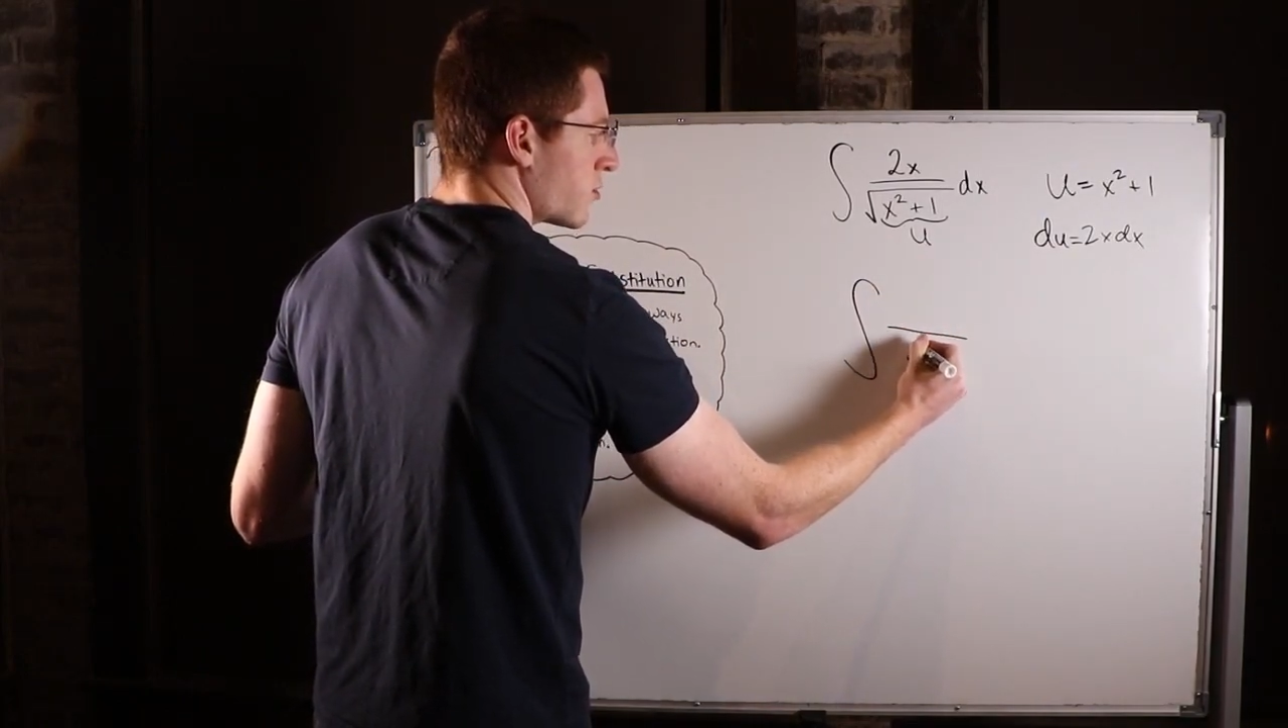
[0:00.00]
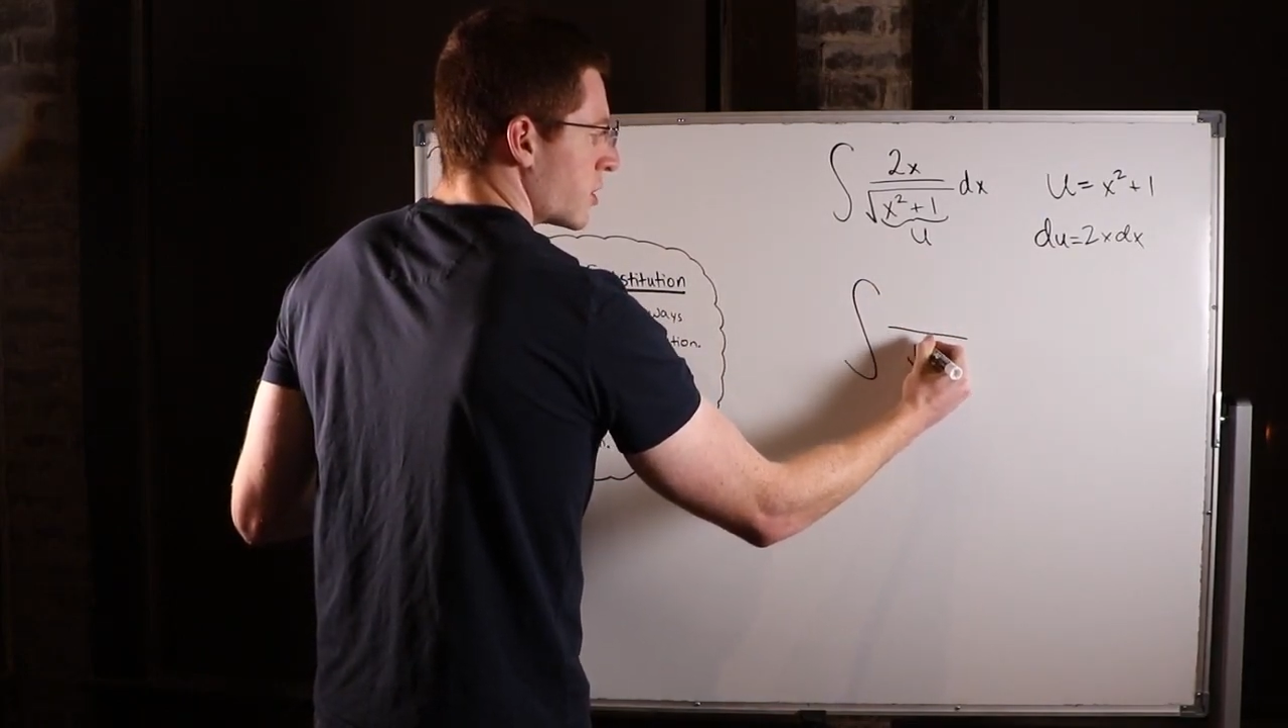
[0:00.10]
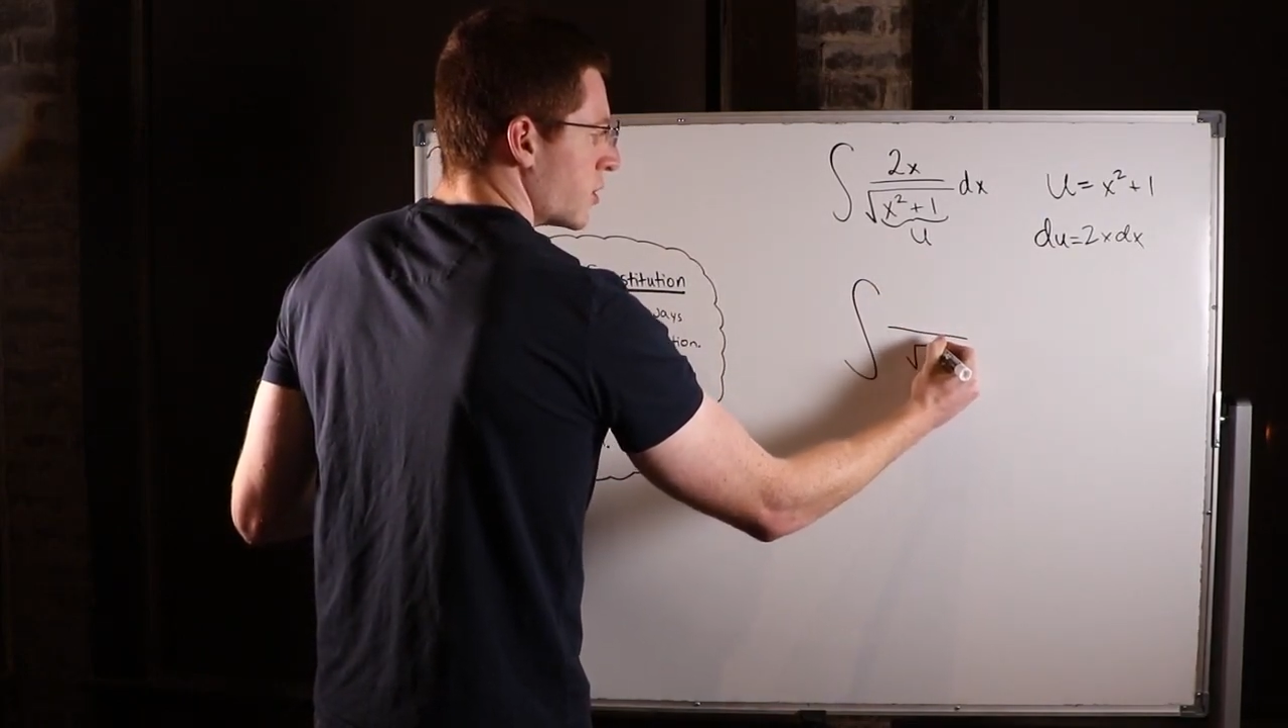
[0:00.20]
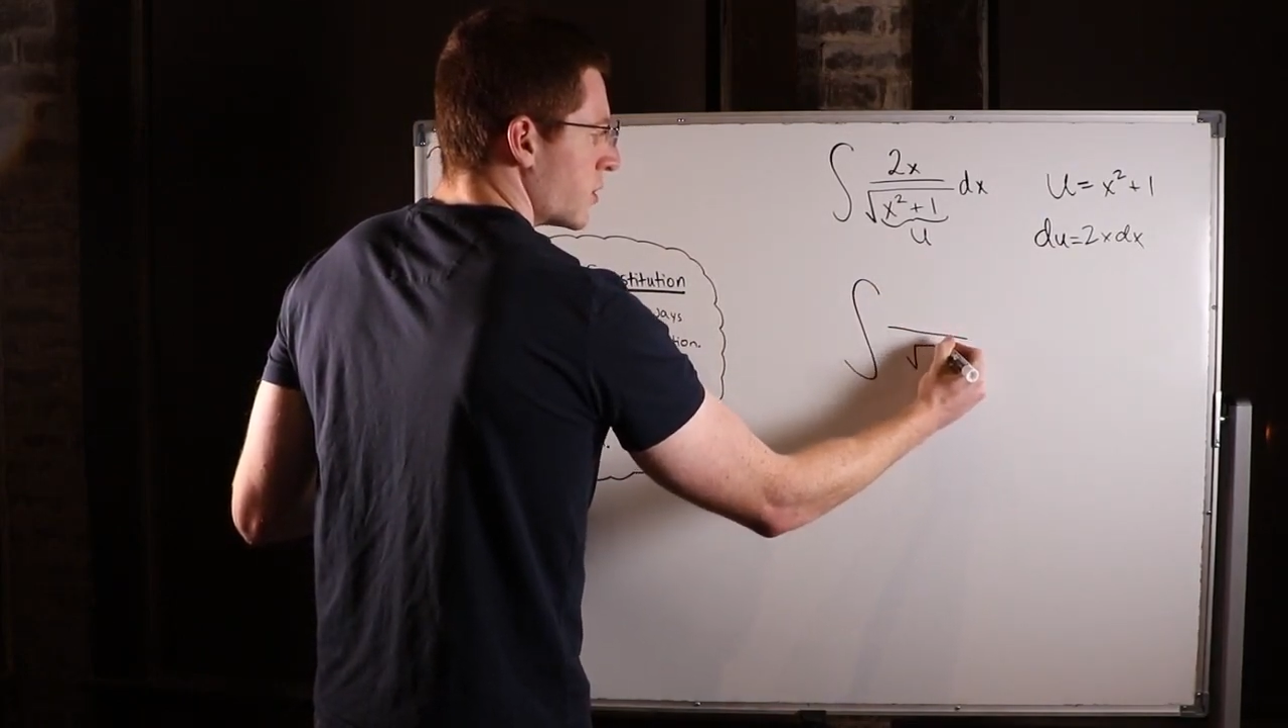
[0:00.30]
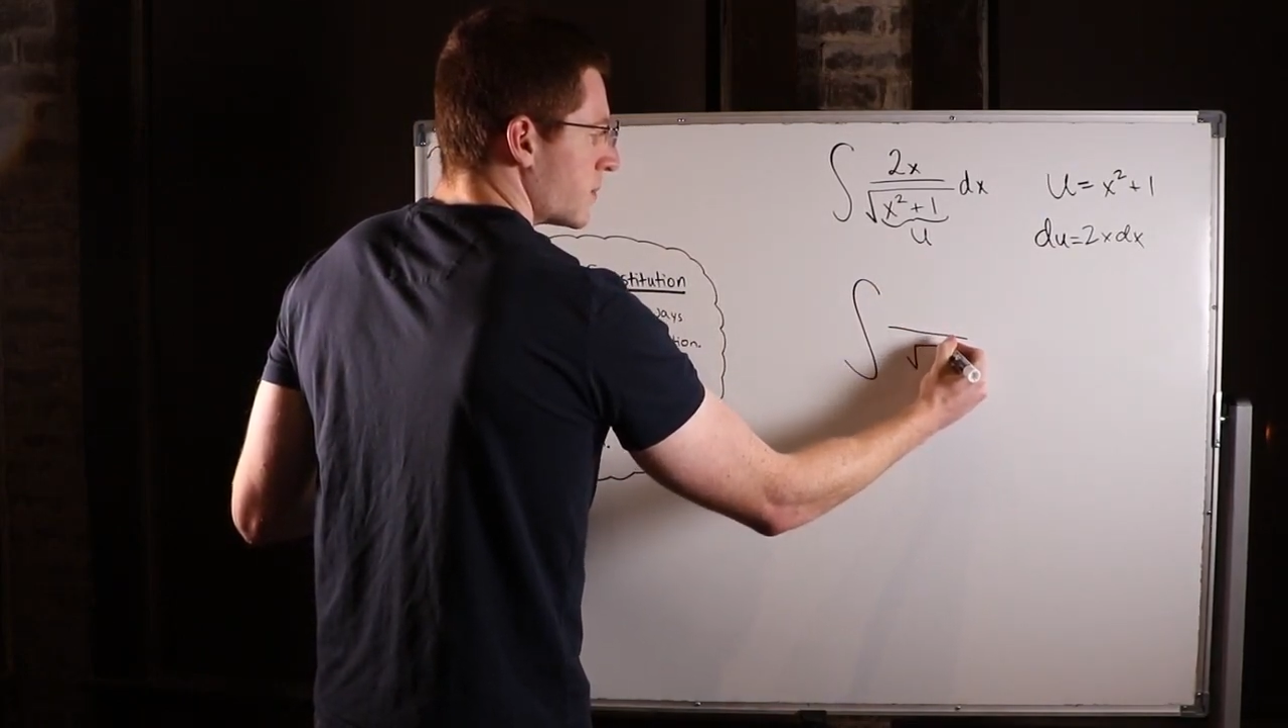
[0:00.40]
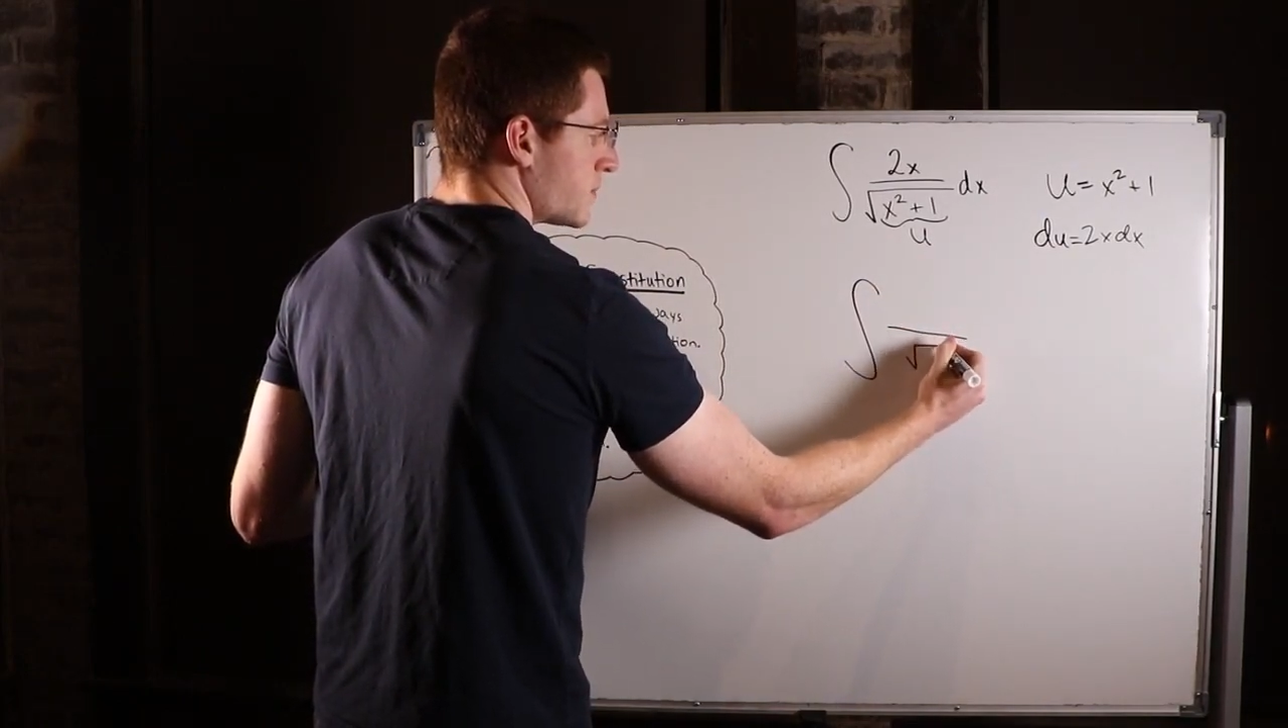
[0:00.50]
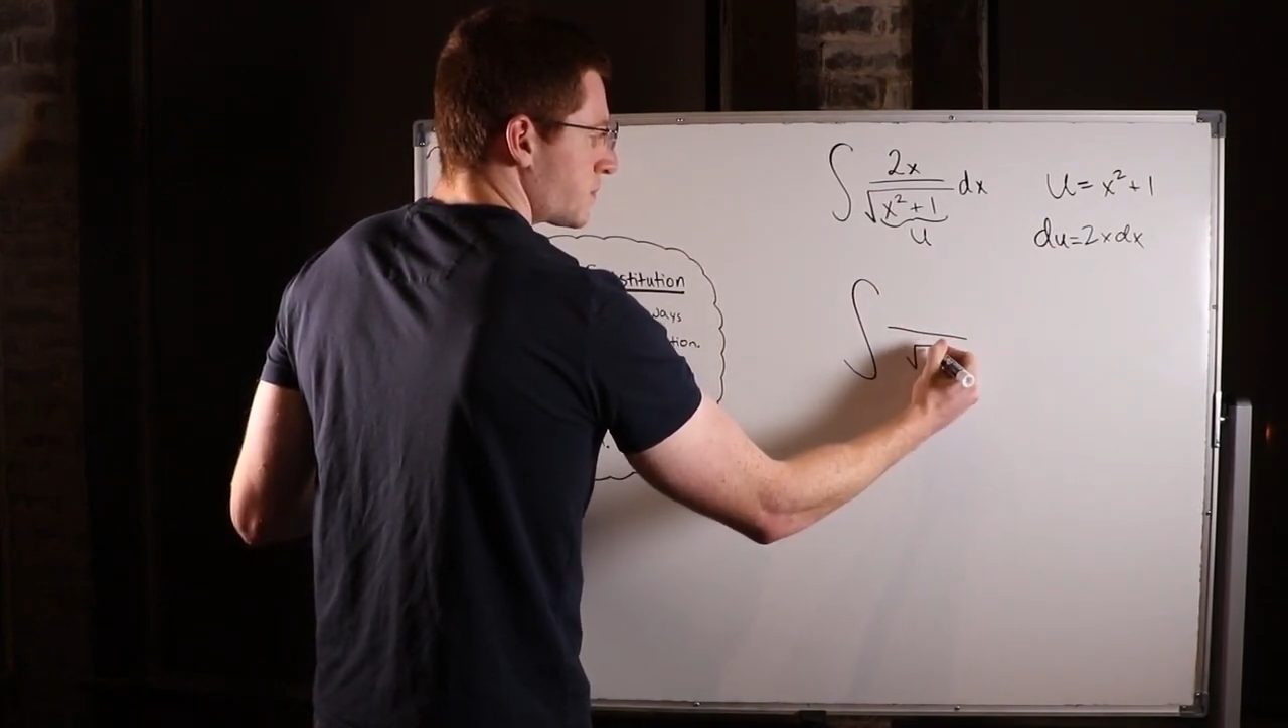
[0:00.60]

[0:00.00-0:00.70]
root